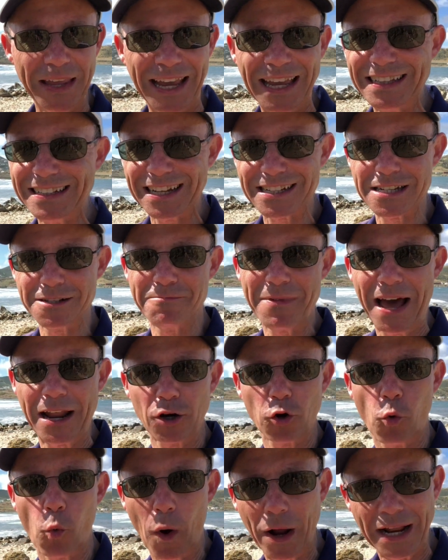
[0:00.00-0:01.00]
It doesn't
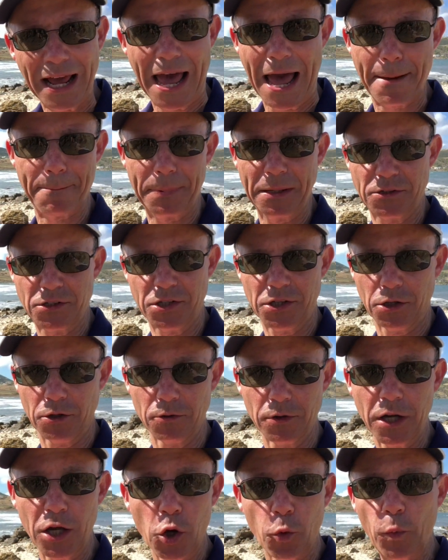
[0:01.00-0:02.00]
matter what happened to you.
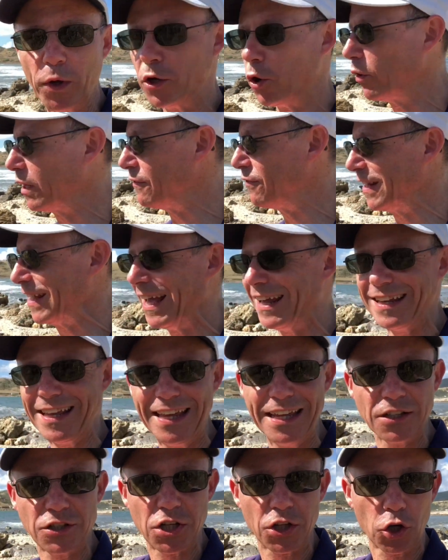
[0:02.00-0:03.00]
We don't even get
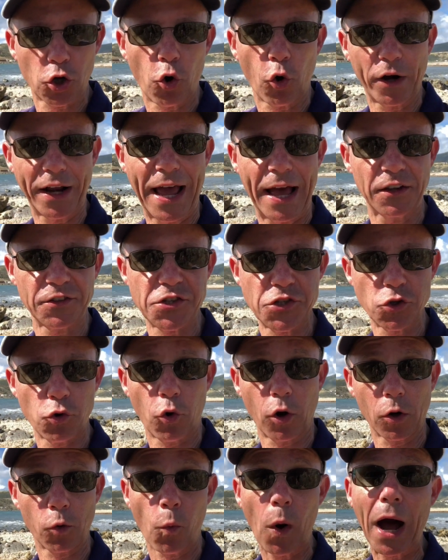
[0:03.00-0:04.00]
into the courthouse
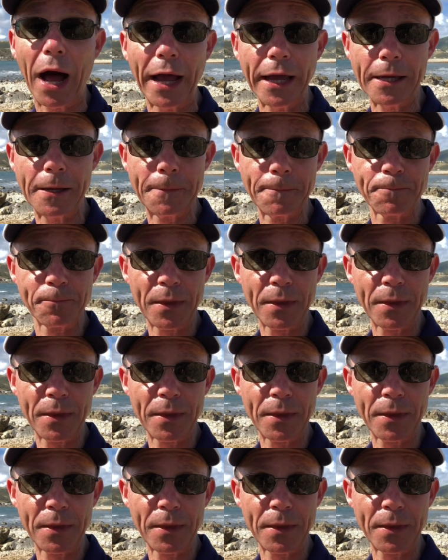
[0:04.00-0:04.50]
door. Why?